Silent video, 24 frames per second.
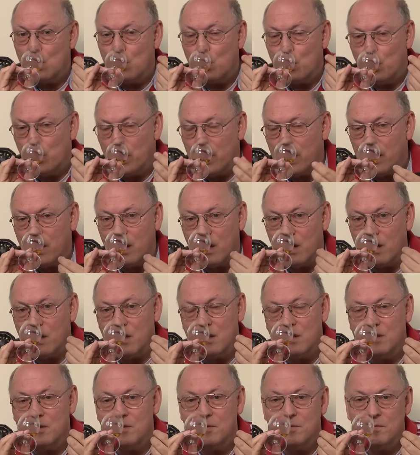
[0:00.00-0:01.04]

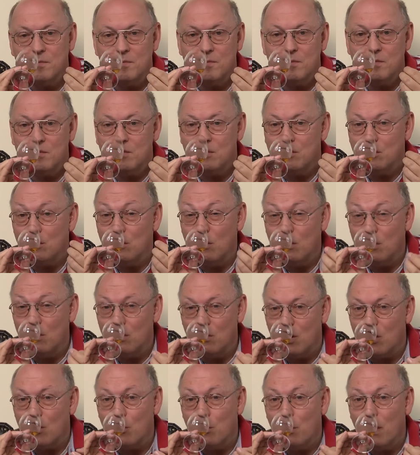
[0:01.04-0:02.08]
weaker,
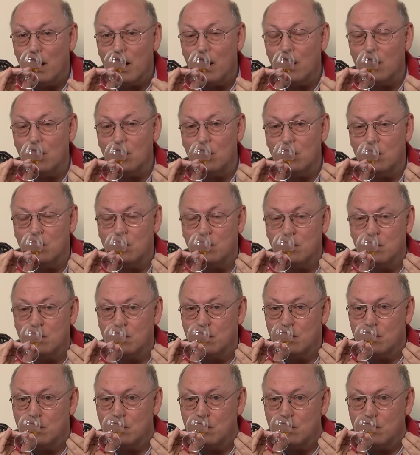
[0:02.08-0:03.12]
more mellow
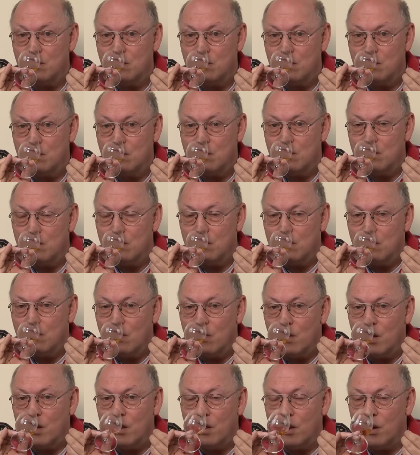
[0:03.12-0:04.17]

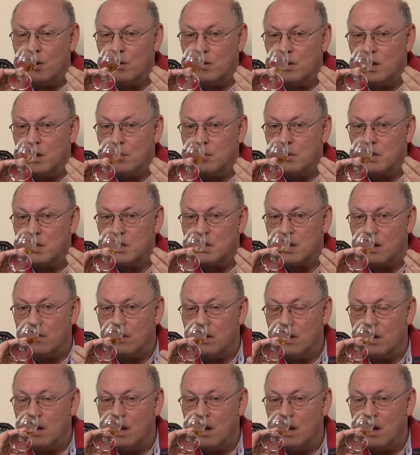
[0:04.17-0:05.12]
than the Old Number 7.